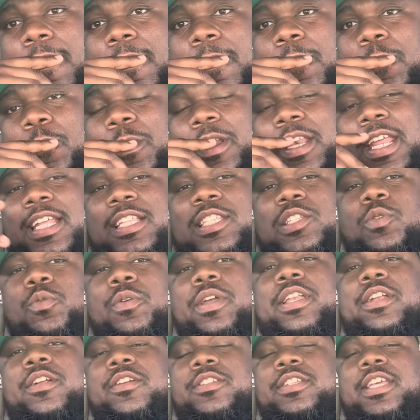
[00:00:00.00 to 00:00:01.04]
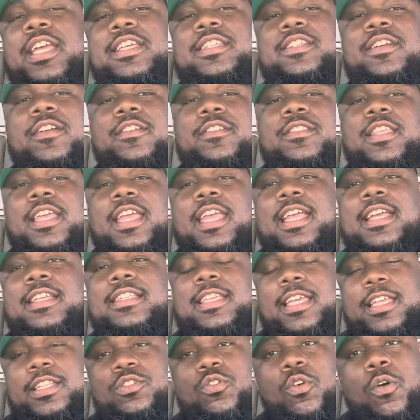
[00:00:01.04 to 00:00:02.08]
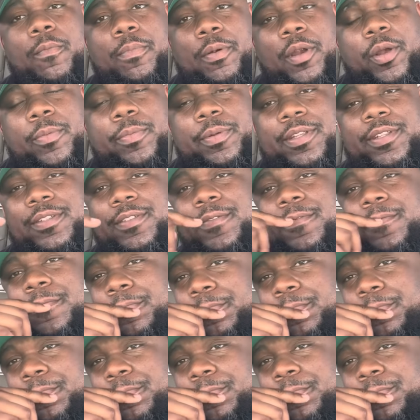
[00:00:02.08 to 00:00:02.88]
When they tweet or say certain things, it's on purpose.